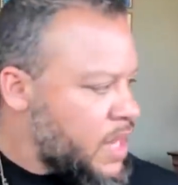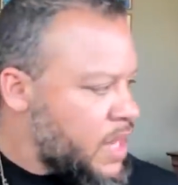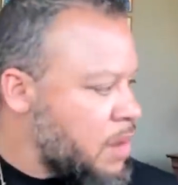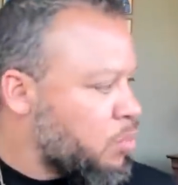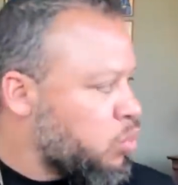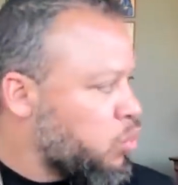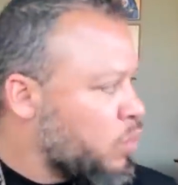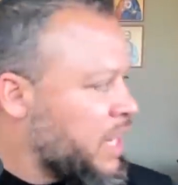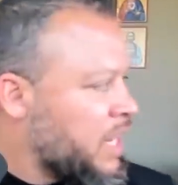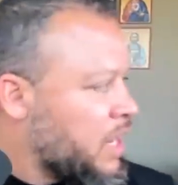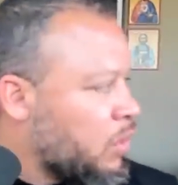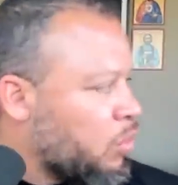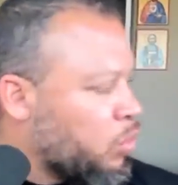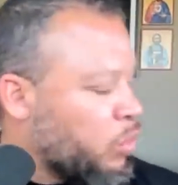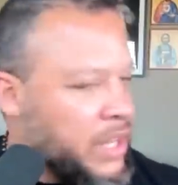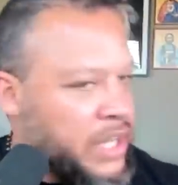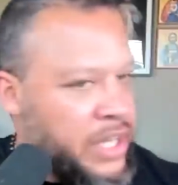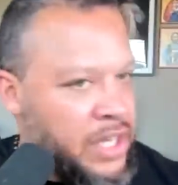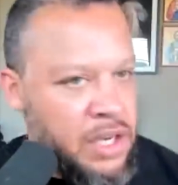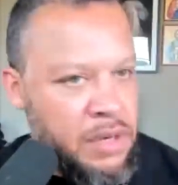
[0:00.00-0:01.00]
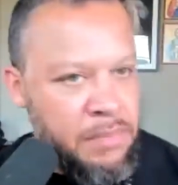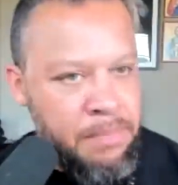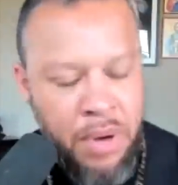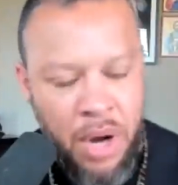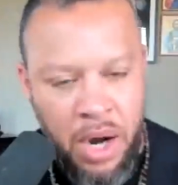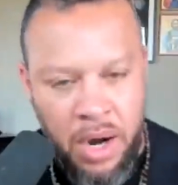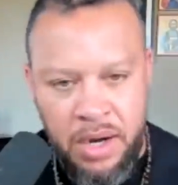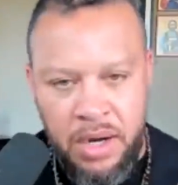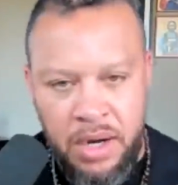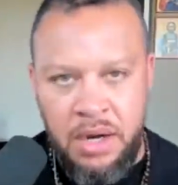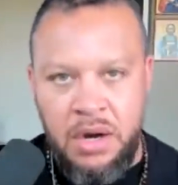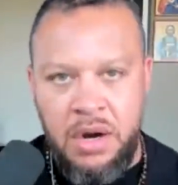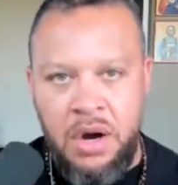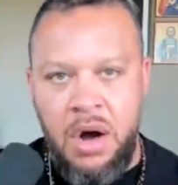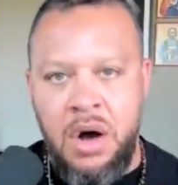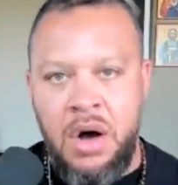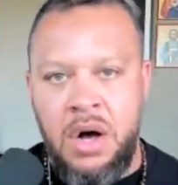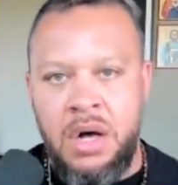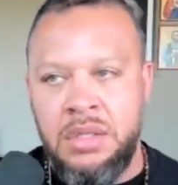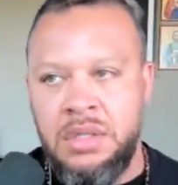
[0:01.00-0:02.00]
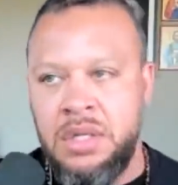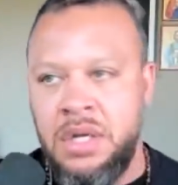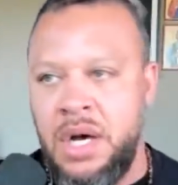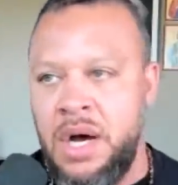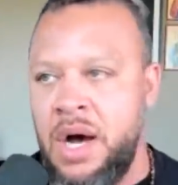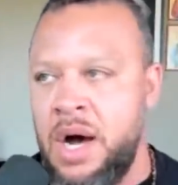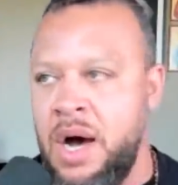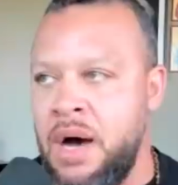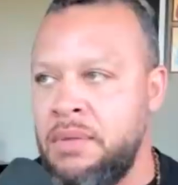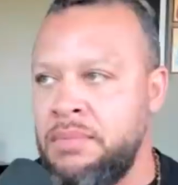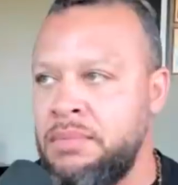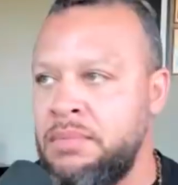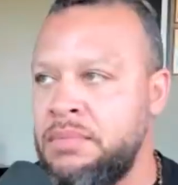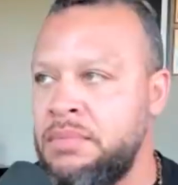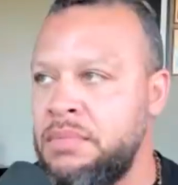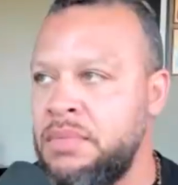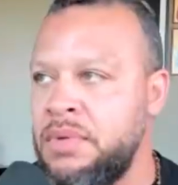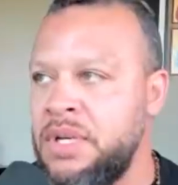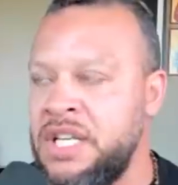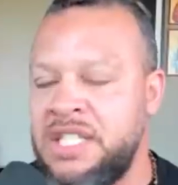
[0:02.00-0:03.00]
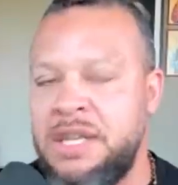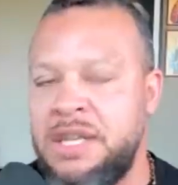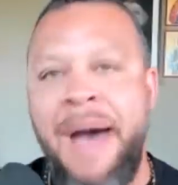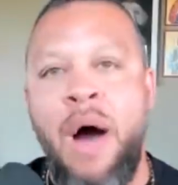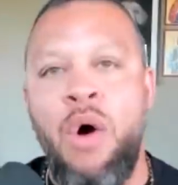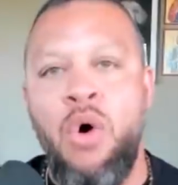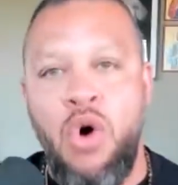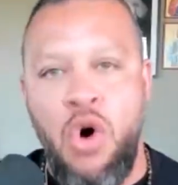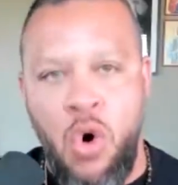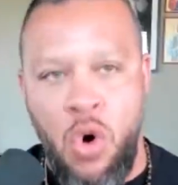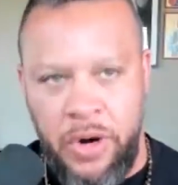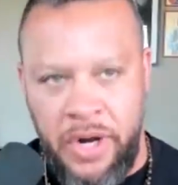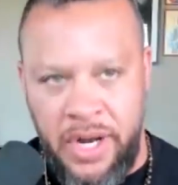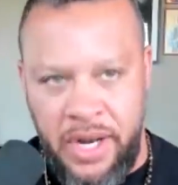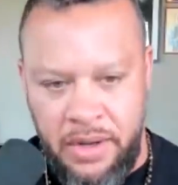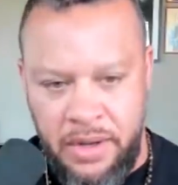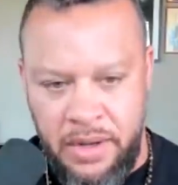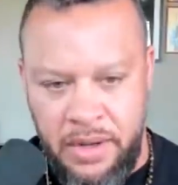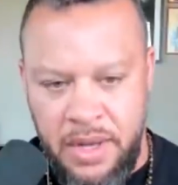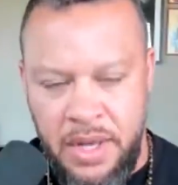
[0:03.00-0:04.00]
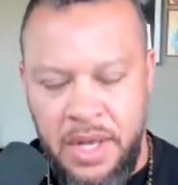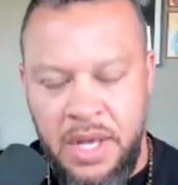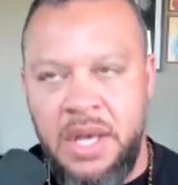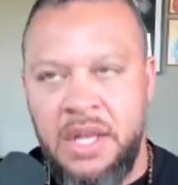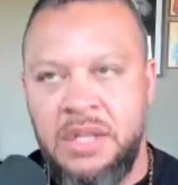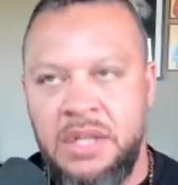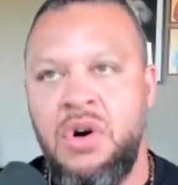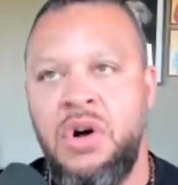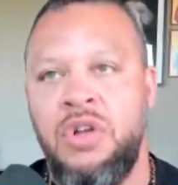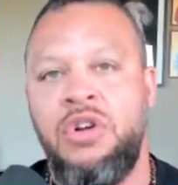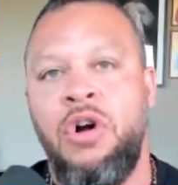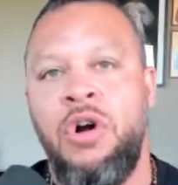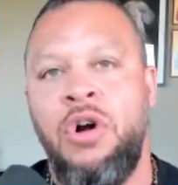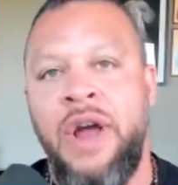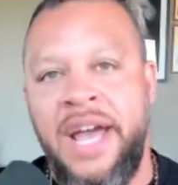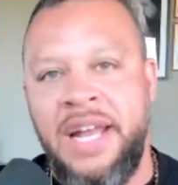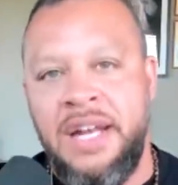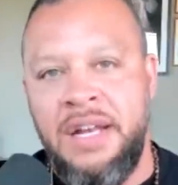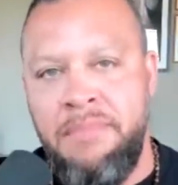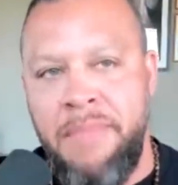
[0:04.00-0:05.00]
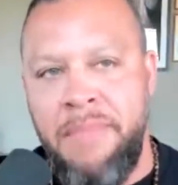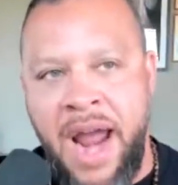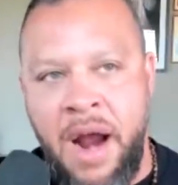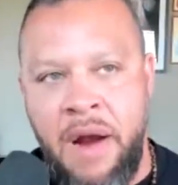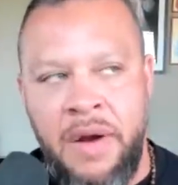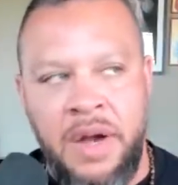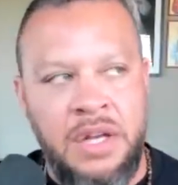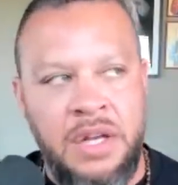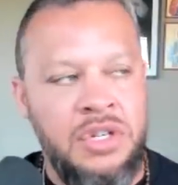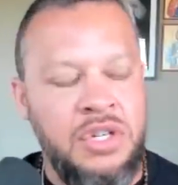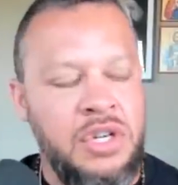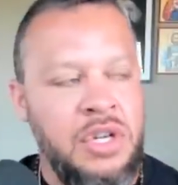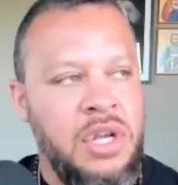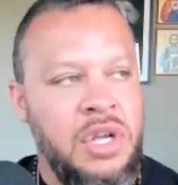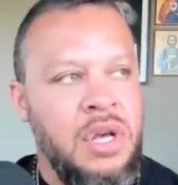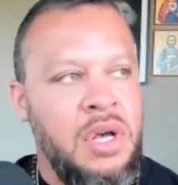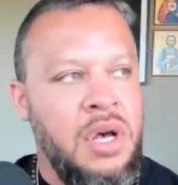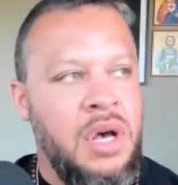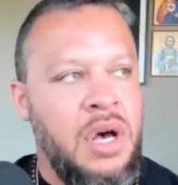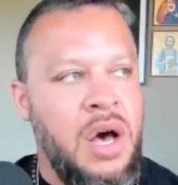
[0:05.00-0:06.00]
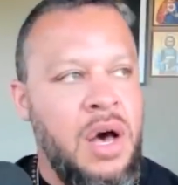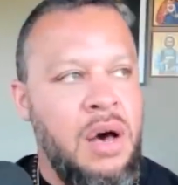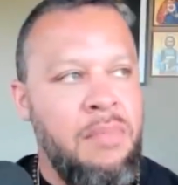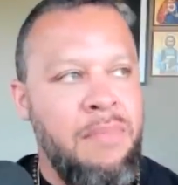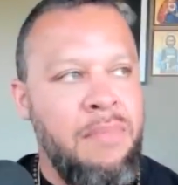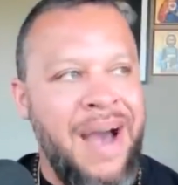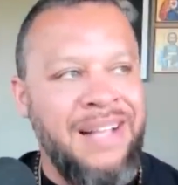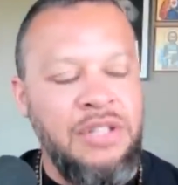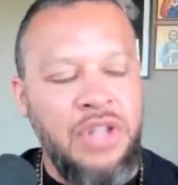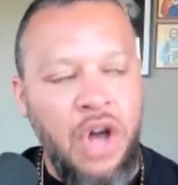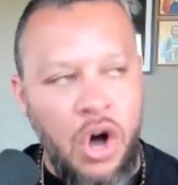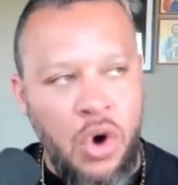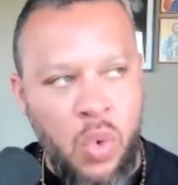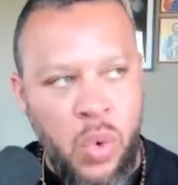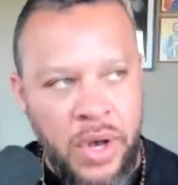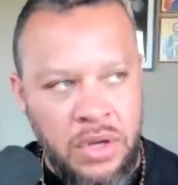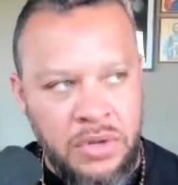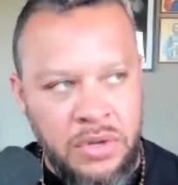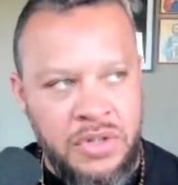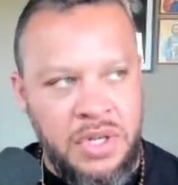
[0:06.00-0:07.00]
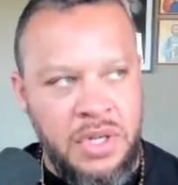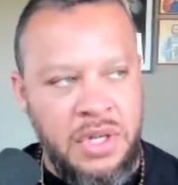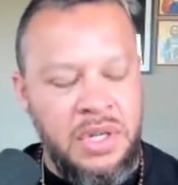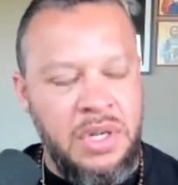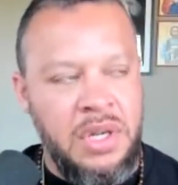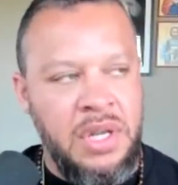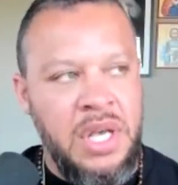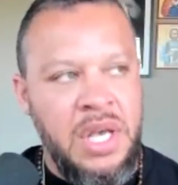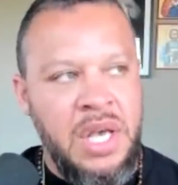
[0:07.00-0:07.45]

I'm reading a really good book called, um, it's about courting. It's called Her Hand in Marriage um, by Doug Wilson.